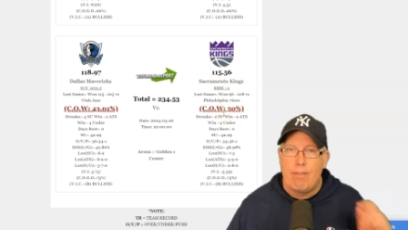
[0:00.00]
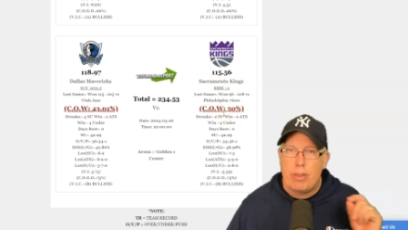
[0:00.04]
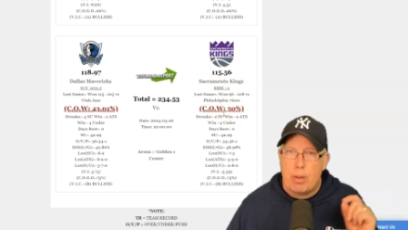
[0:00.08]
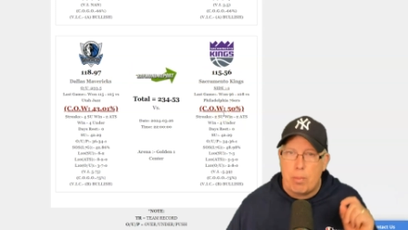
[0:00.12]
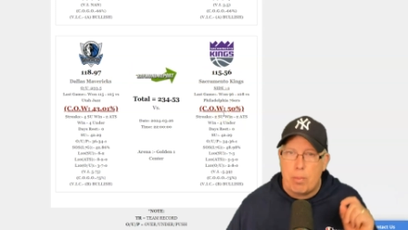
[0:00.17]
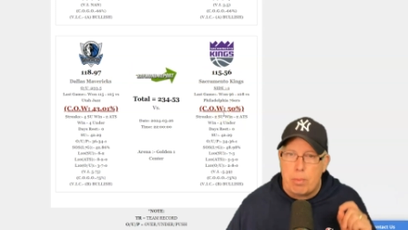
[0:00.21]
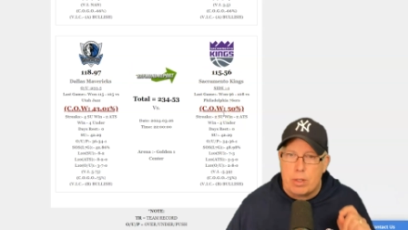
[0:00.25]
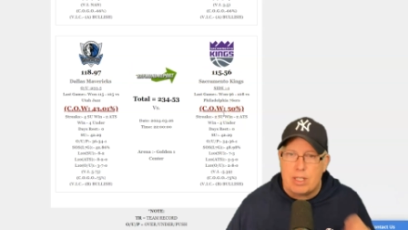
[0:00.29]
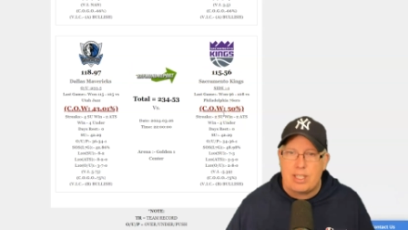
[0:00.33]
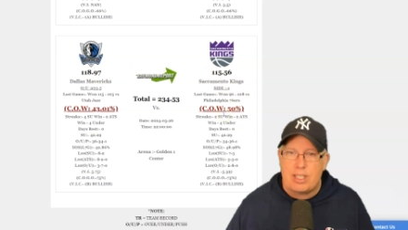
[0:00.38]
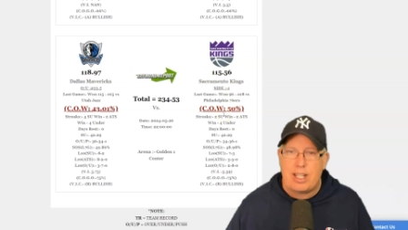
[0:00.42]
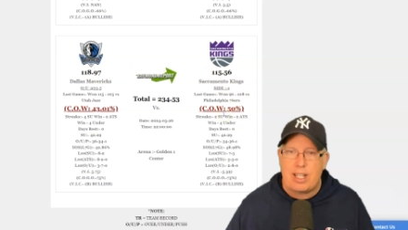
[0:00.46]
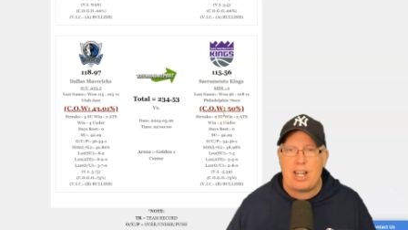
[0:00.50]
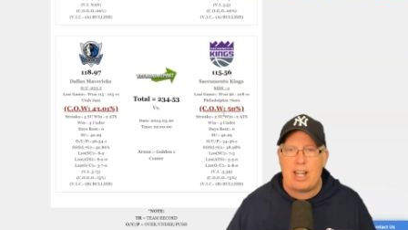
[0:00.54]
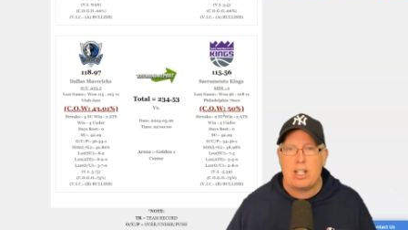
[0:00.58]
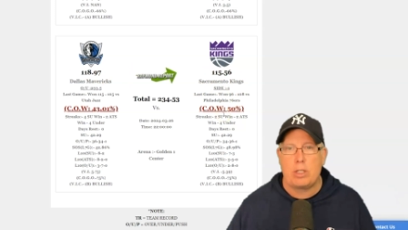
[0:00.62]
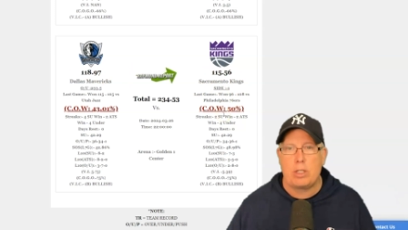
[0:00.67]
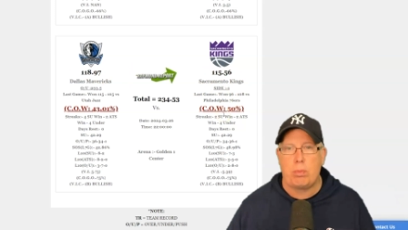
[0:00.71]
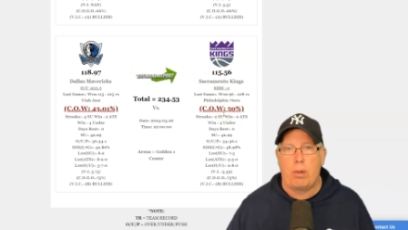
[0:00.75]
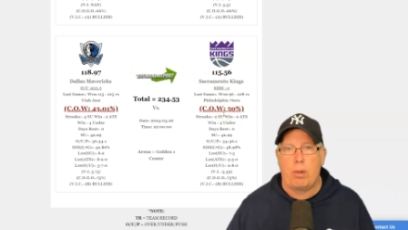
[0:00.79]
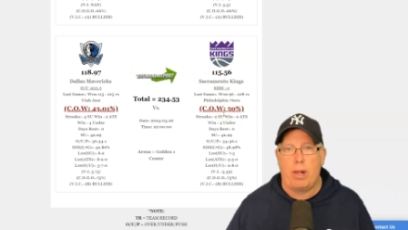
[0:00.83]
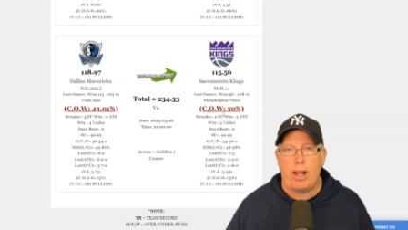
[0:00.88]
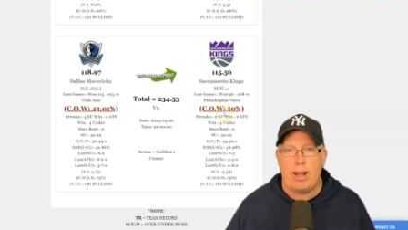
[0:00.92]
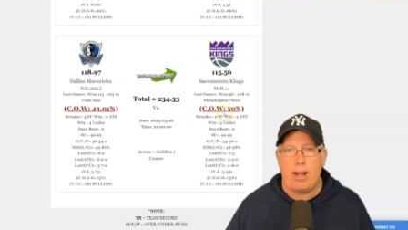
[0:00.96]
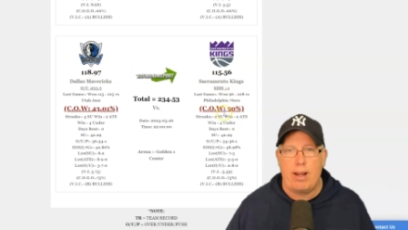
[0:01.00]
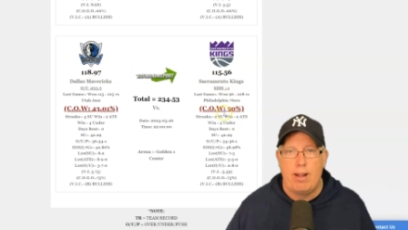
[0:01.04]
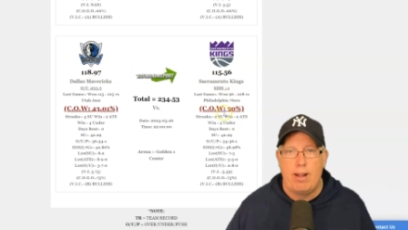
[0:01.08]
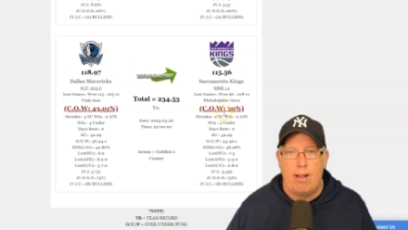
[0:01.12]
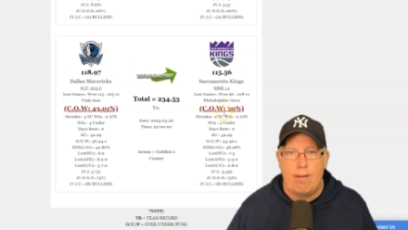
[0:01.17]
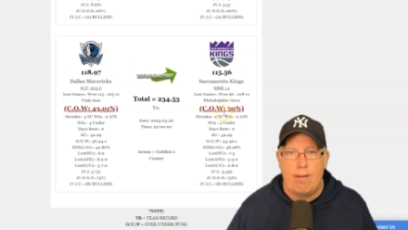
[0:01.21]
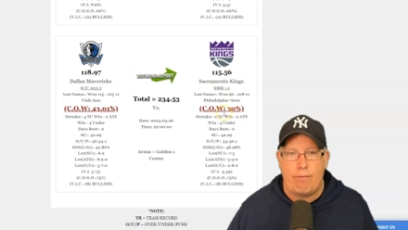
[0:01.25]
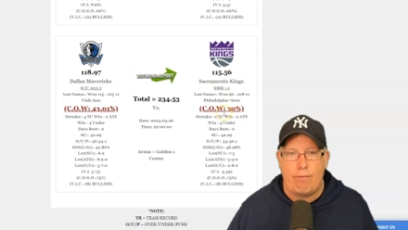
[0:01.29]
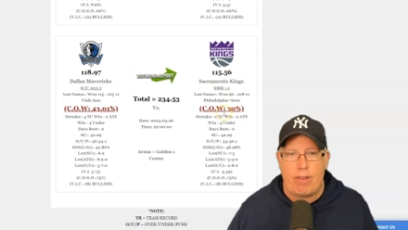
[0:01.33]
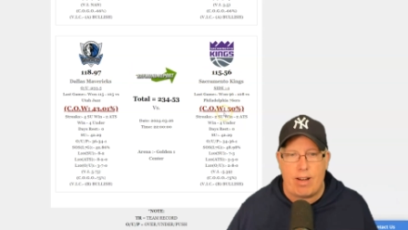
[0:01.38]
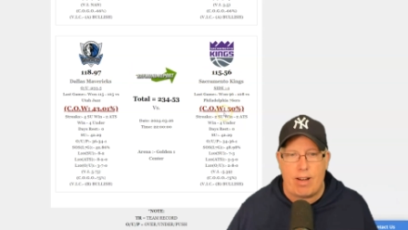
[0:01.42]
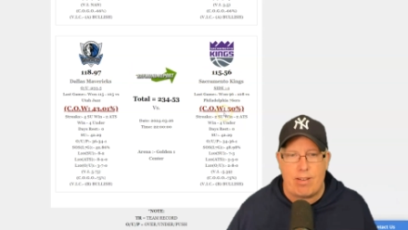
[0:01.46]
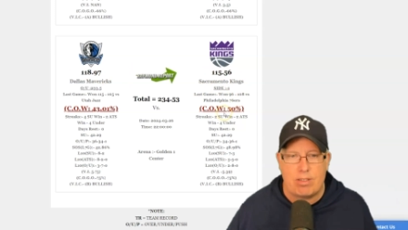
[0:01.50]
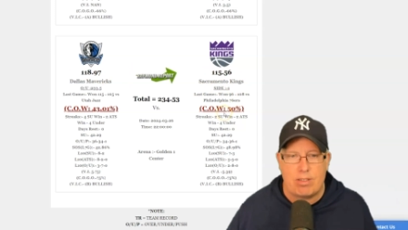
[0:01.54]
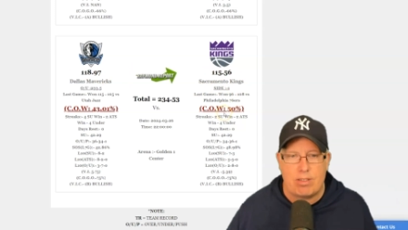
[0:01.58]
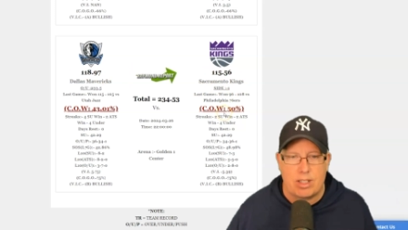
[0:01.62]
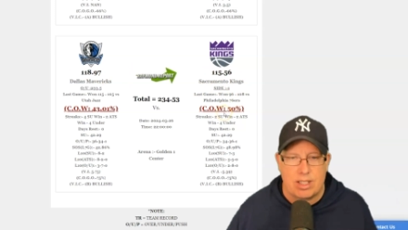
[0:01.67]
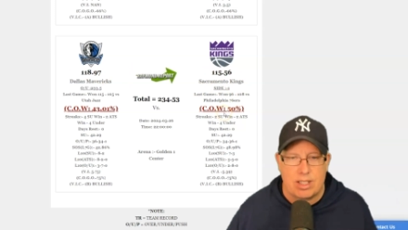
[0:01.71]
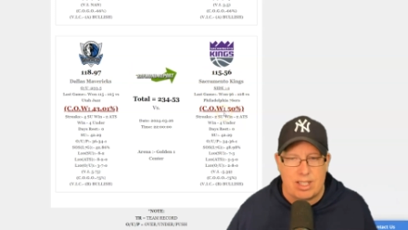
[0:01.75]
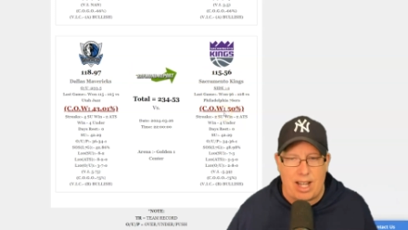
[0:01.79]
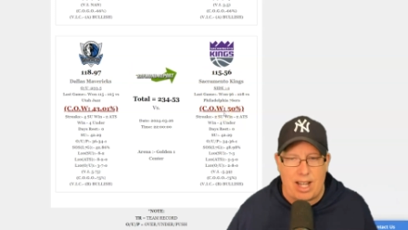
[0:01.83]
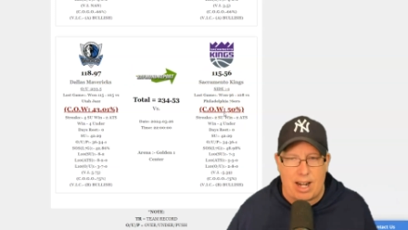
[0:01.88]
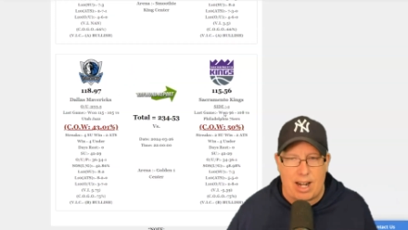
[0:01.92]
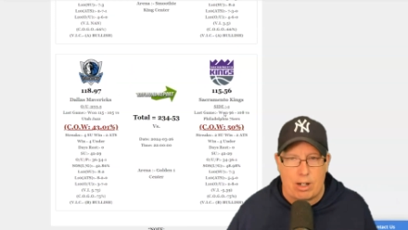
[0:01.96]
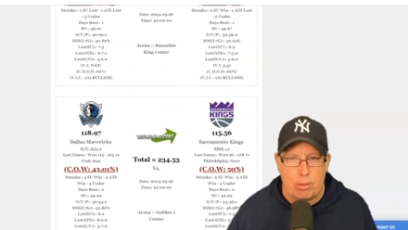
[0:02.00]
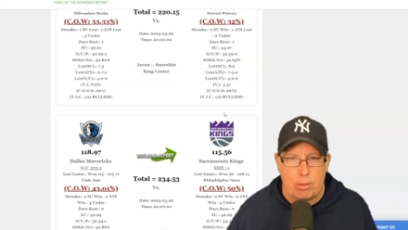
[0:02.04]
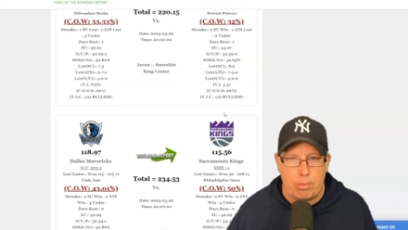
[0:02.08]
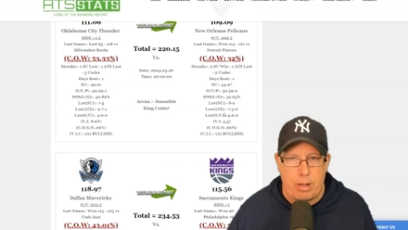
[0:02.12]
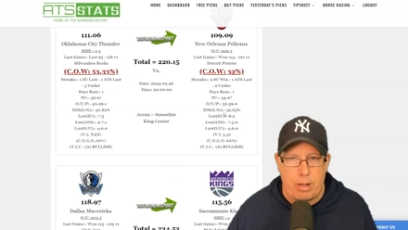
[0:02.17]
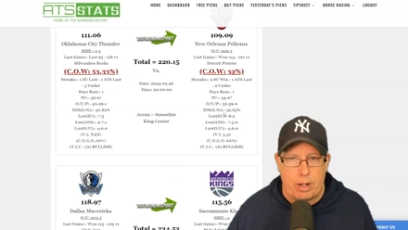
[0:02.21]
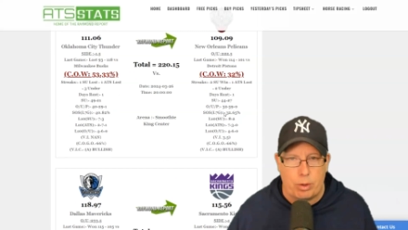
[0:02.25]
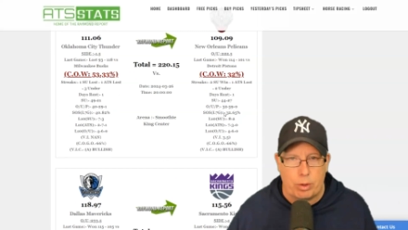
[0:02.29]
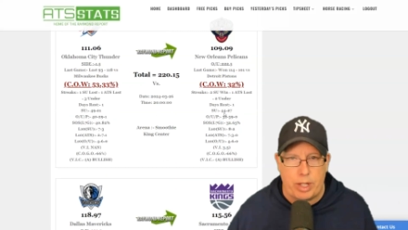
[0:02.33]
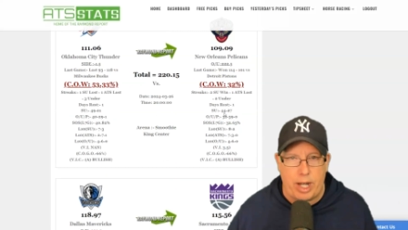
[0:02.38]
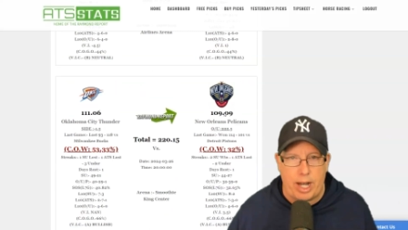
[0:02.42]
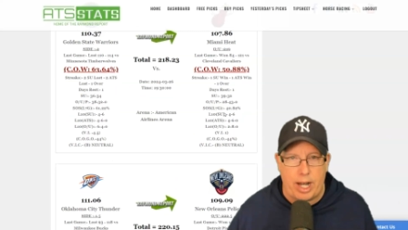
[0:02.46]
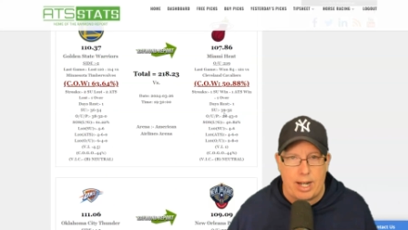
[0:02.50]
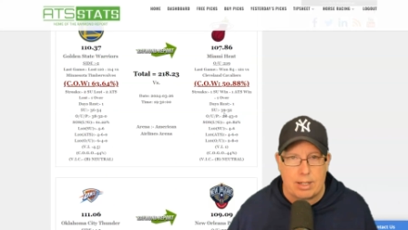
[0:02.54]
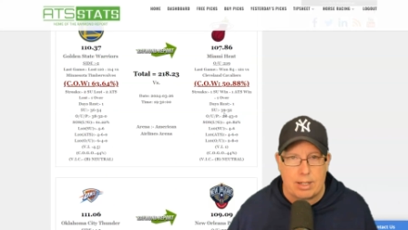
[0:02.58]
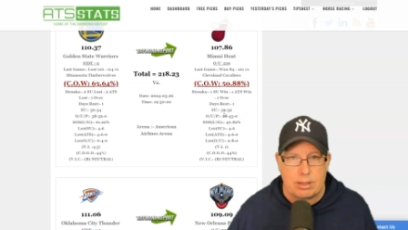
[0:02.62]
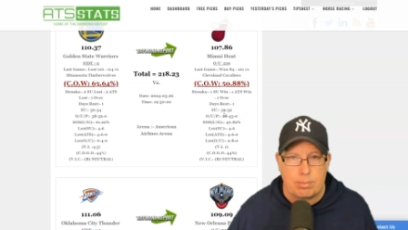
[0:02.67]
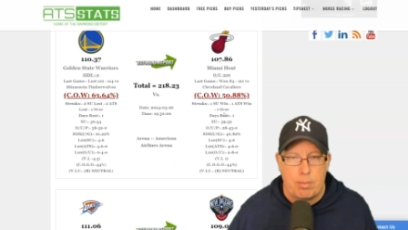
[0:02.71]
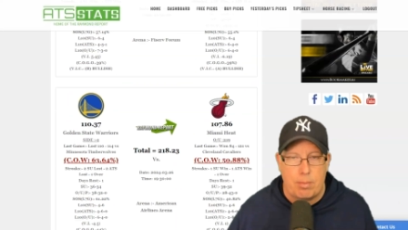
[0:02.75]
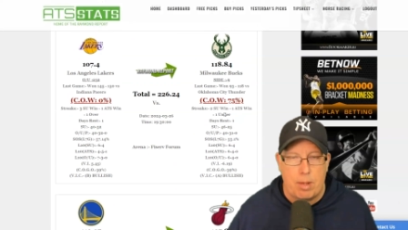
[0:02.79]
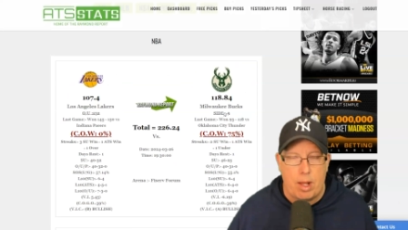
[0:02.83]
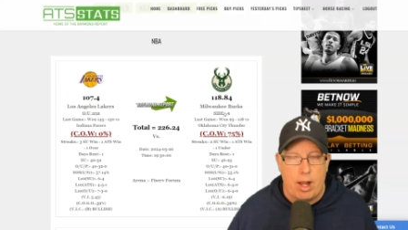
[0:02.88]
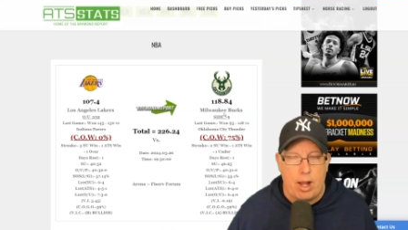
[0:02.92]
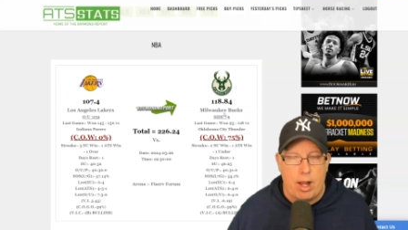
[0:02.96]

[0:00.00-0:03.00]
the percentage play, favors the Sacramento Kings.